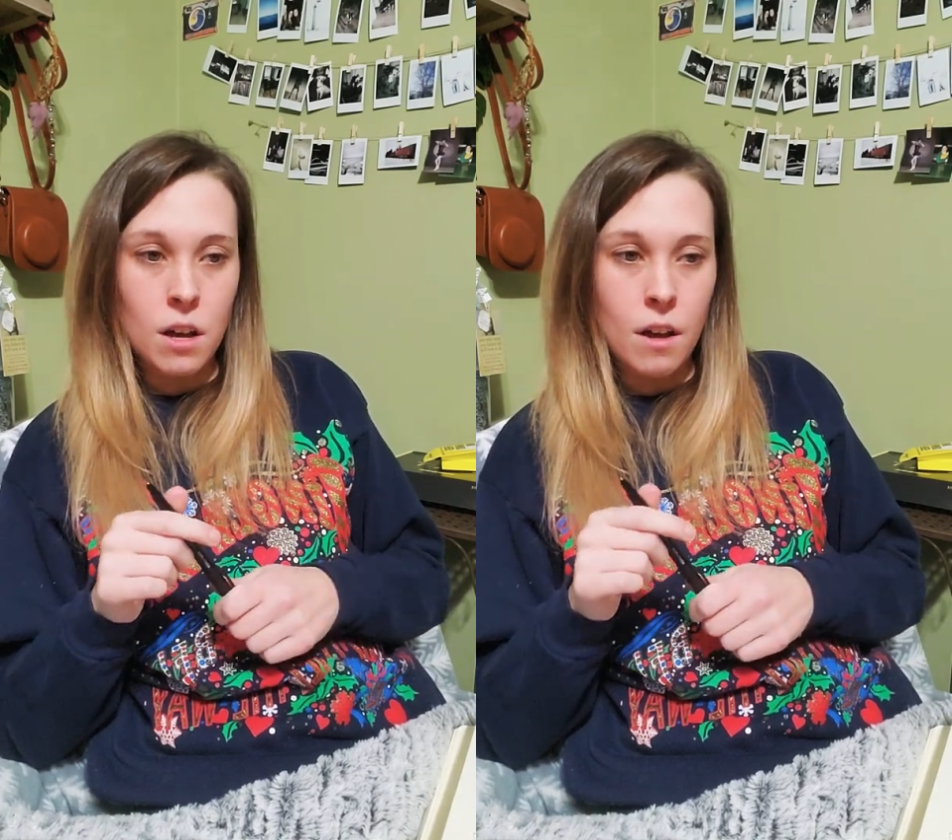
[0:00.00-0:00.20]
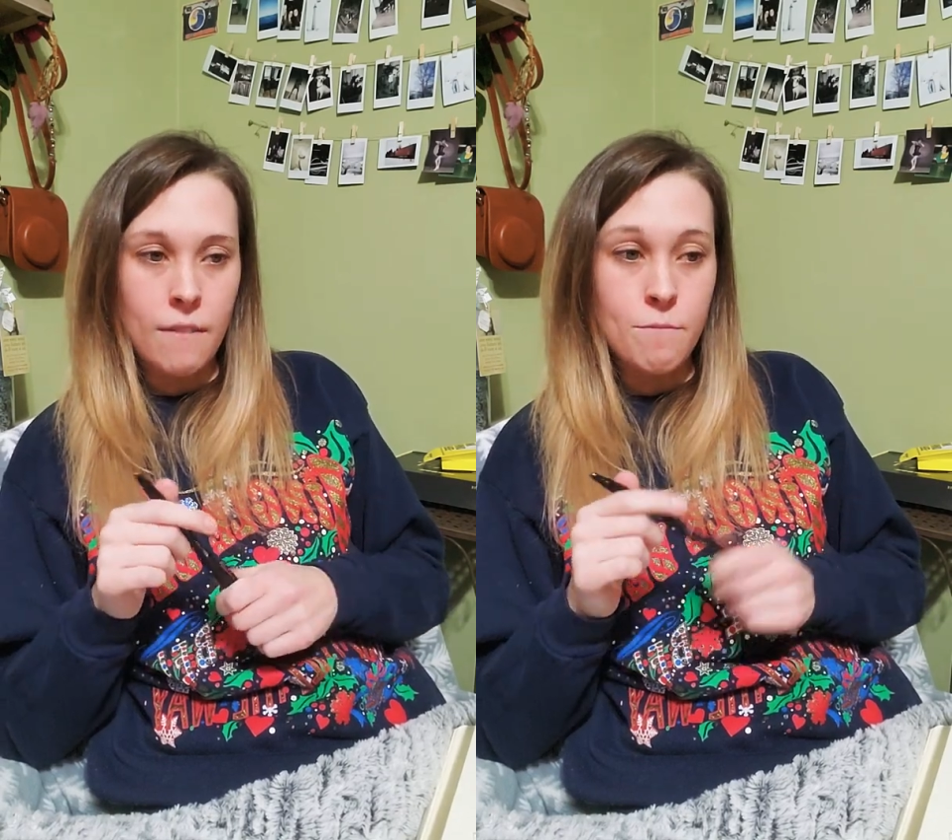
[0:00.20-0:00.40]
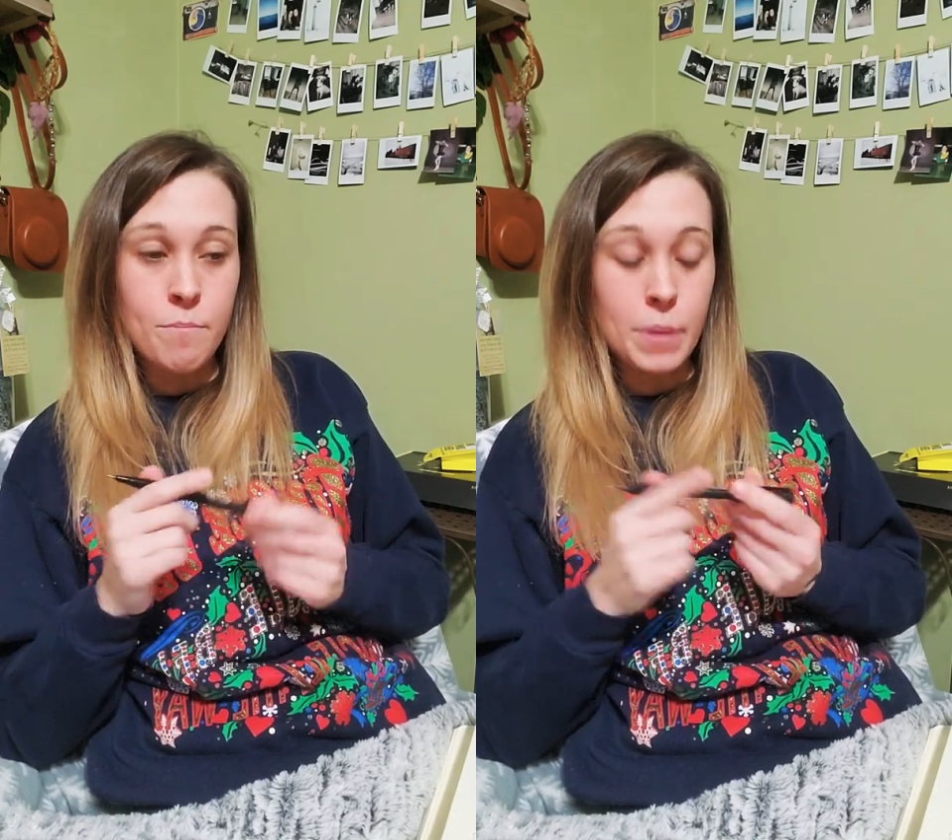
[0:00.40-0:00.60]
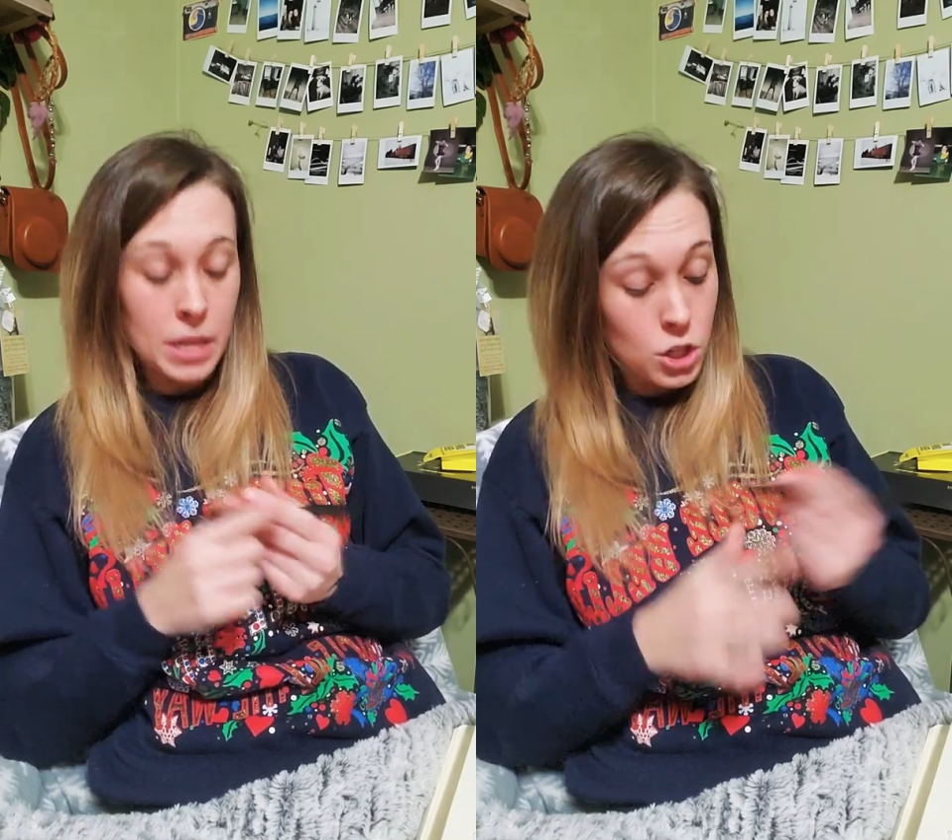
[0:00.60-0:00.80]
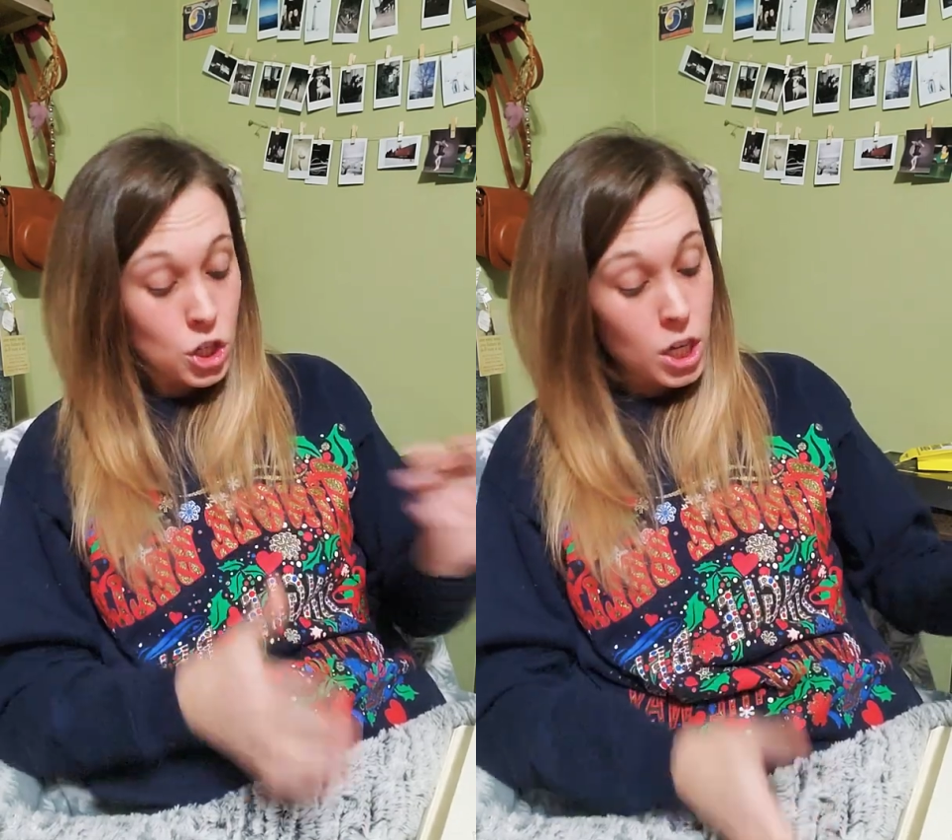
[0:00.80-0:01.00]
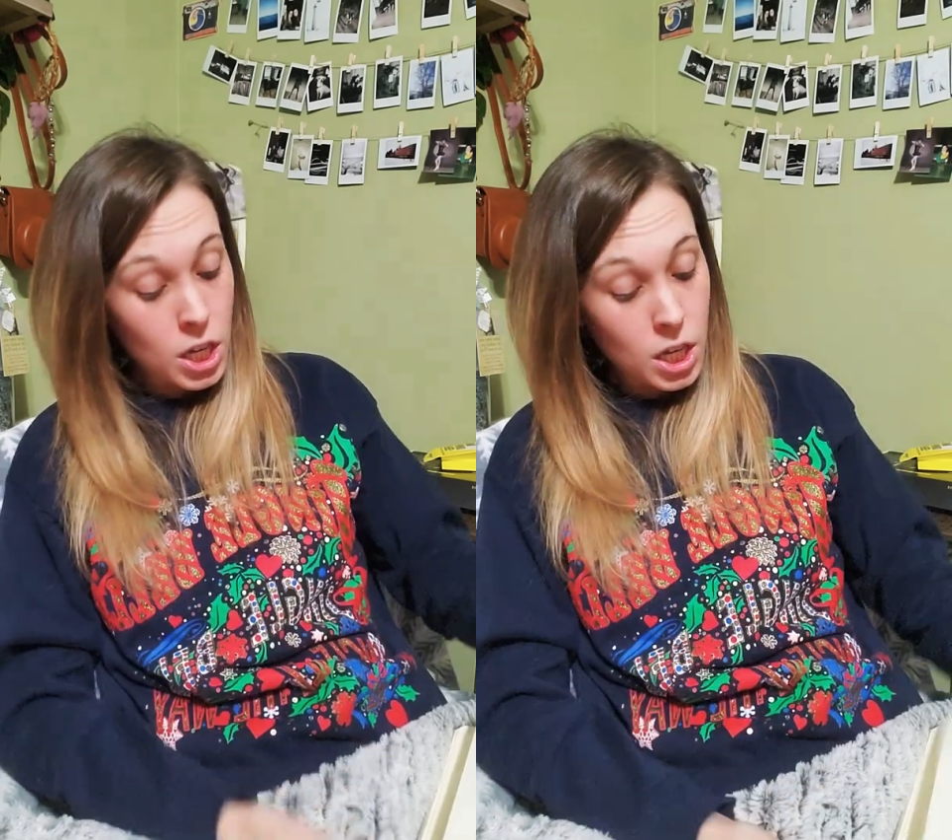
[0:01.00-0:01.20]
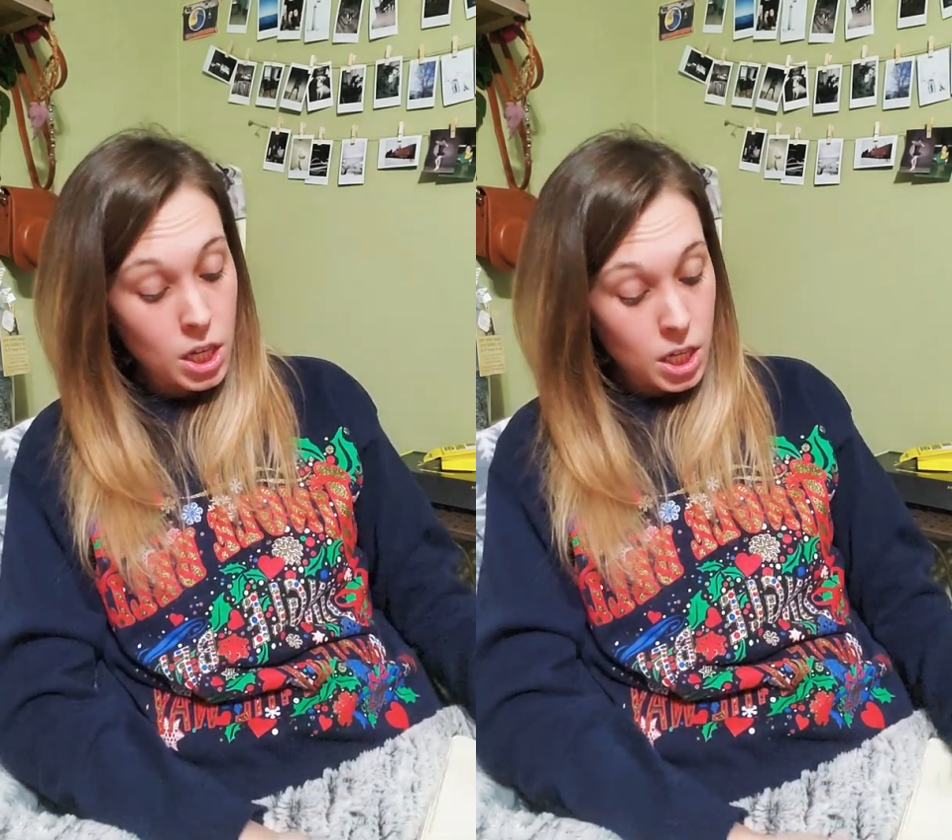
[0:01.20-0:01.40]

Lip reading: of binging.